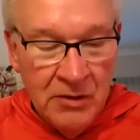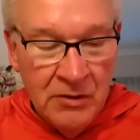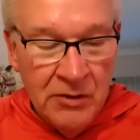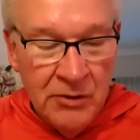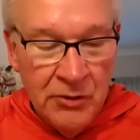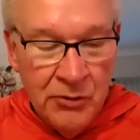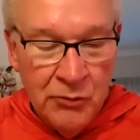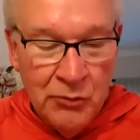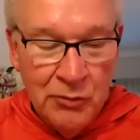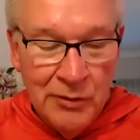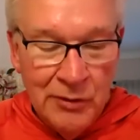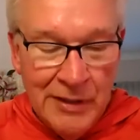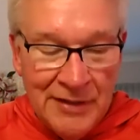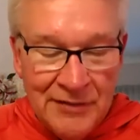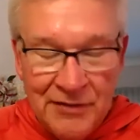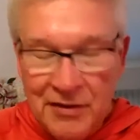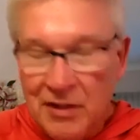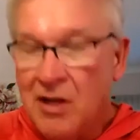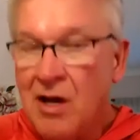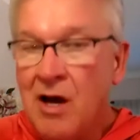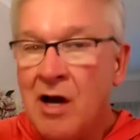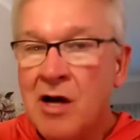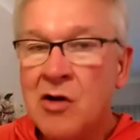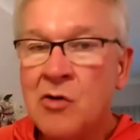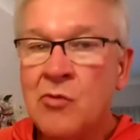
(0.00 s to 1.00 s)
led the
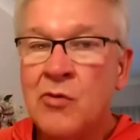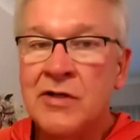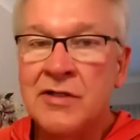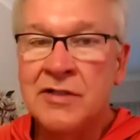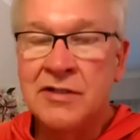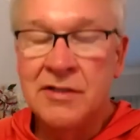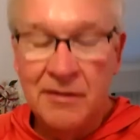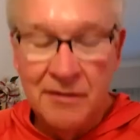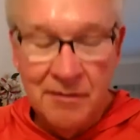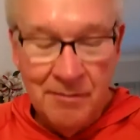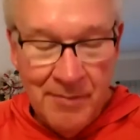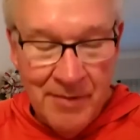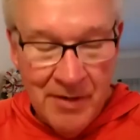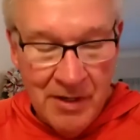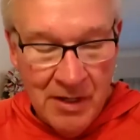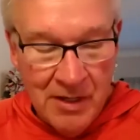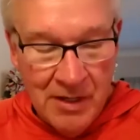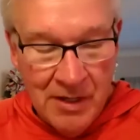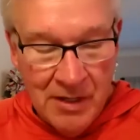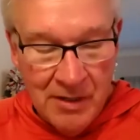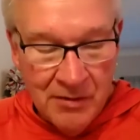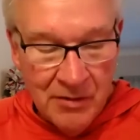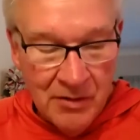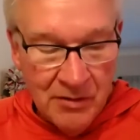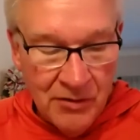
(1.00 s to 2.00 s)
conquest of
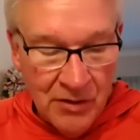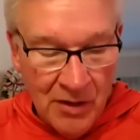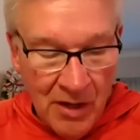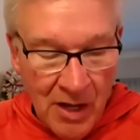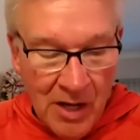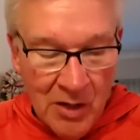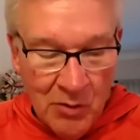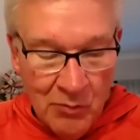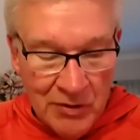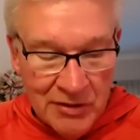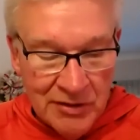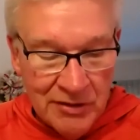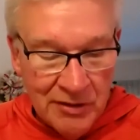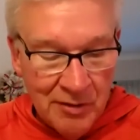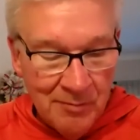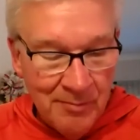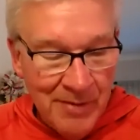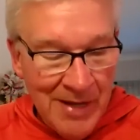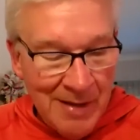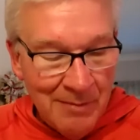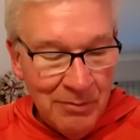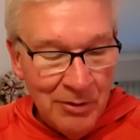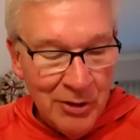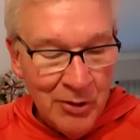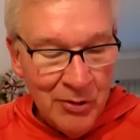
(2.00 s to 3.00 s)
the
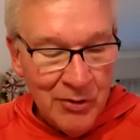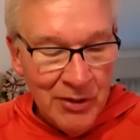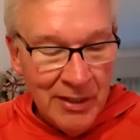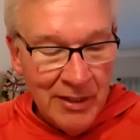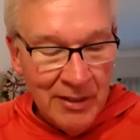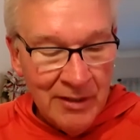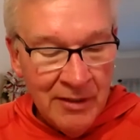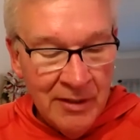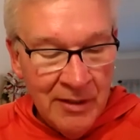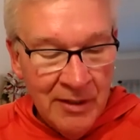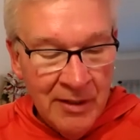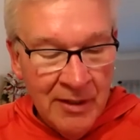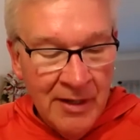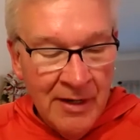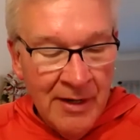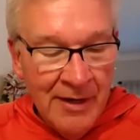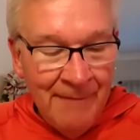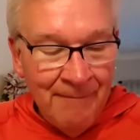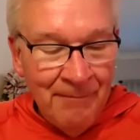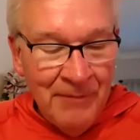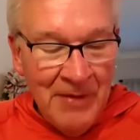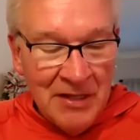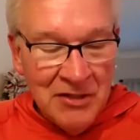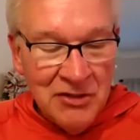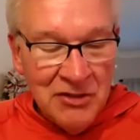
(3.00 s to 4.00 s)
Babylonian.
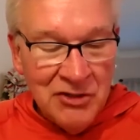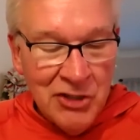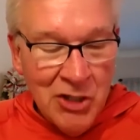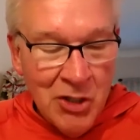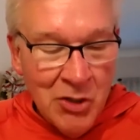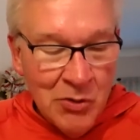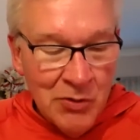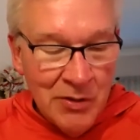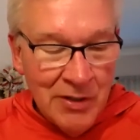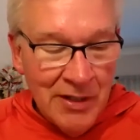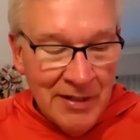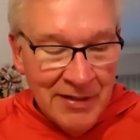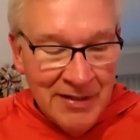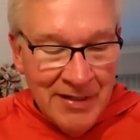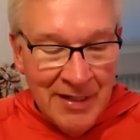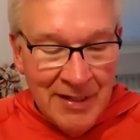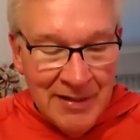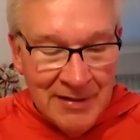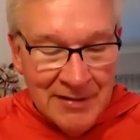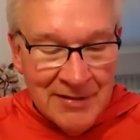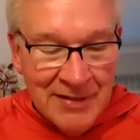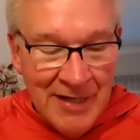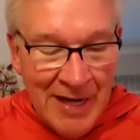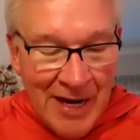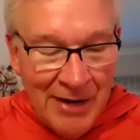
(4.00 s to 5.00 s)
And so King
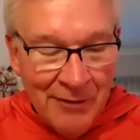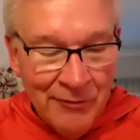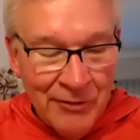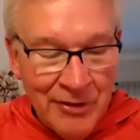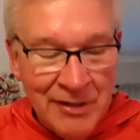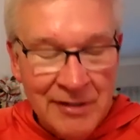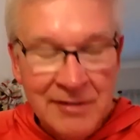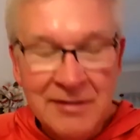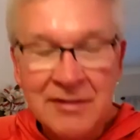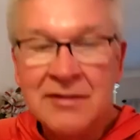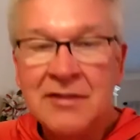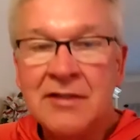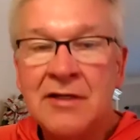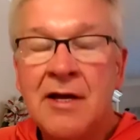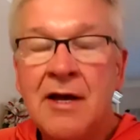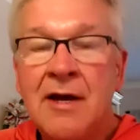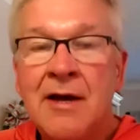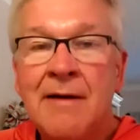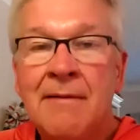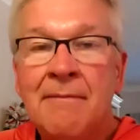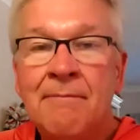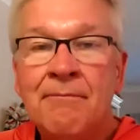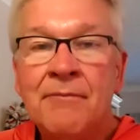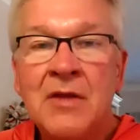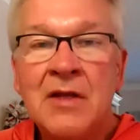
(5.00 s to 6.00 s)
Cyrus
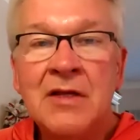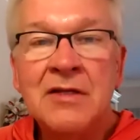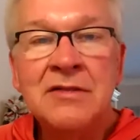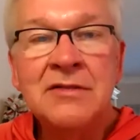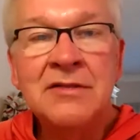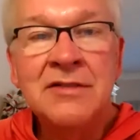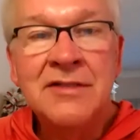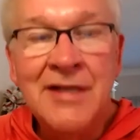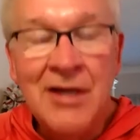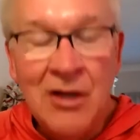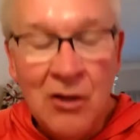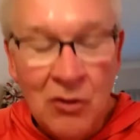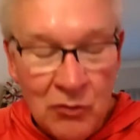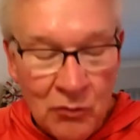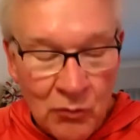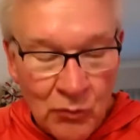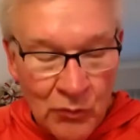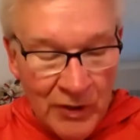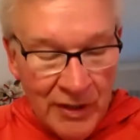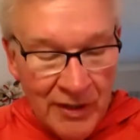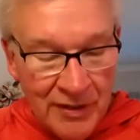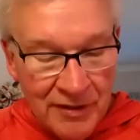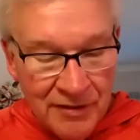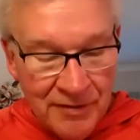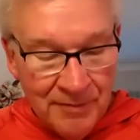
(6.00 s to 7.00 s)
dealt
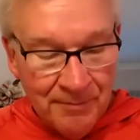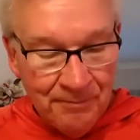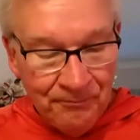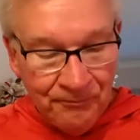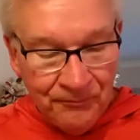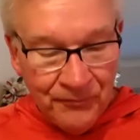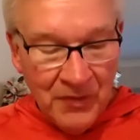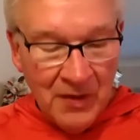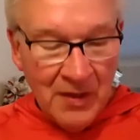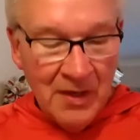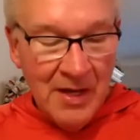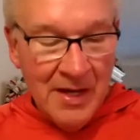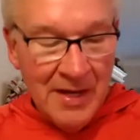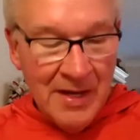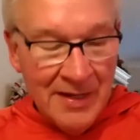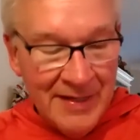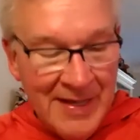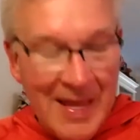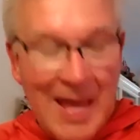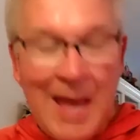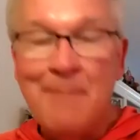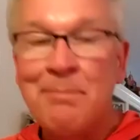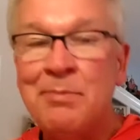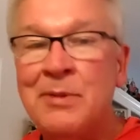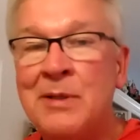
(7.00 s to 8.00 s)
with
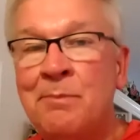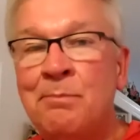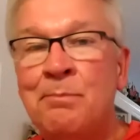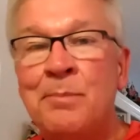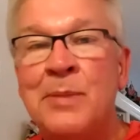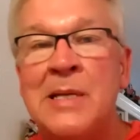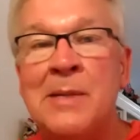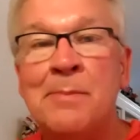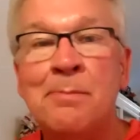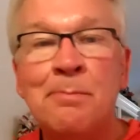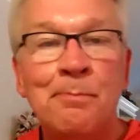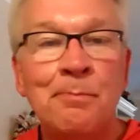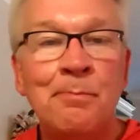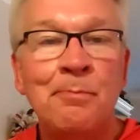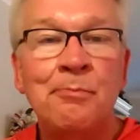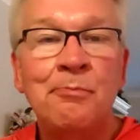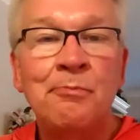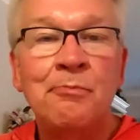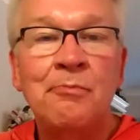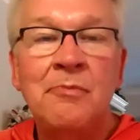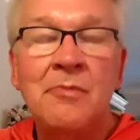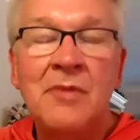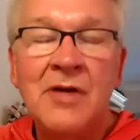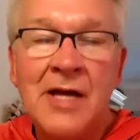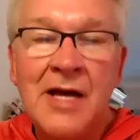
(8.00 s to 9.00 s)
captive
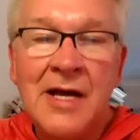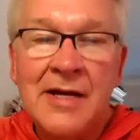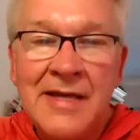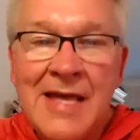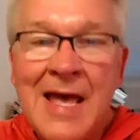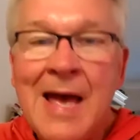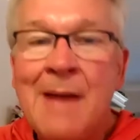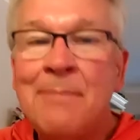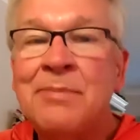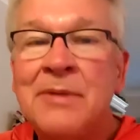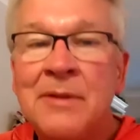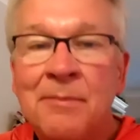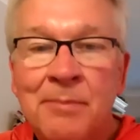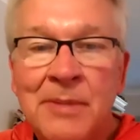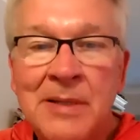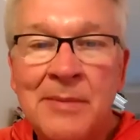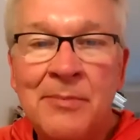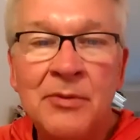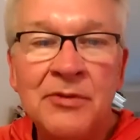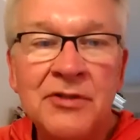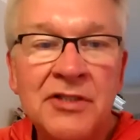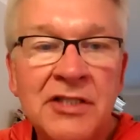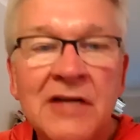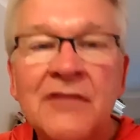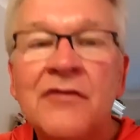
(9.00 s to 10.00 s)

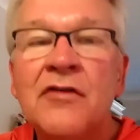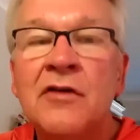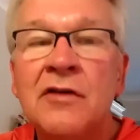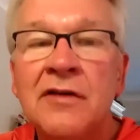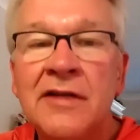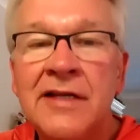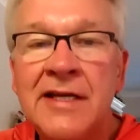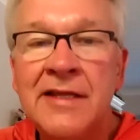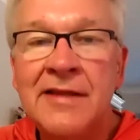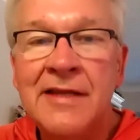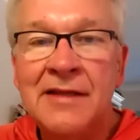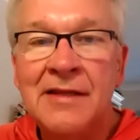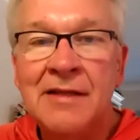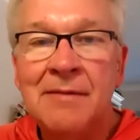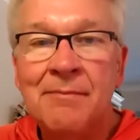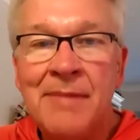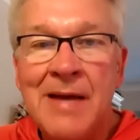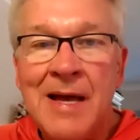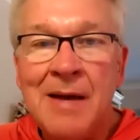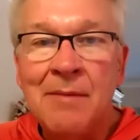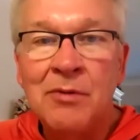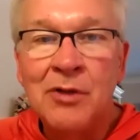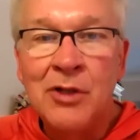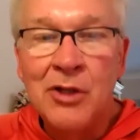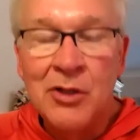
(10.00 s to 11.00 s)
people differently than the
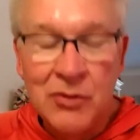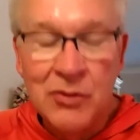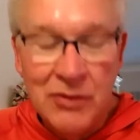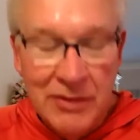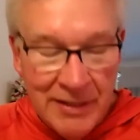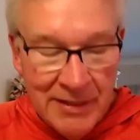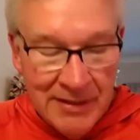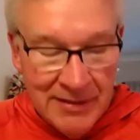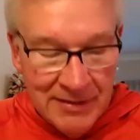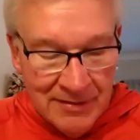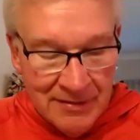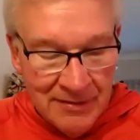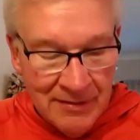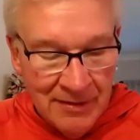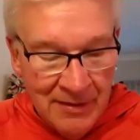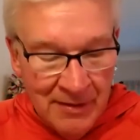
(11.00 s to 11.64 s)
Babylonians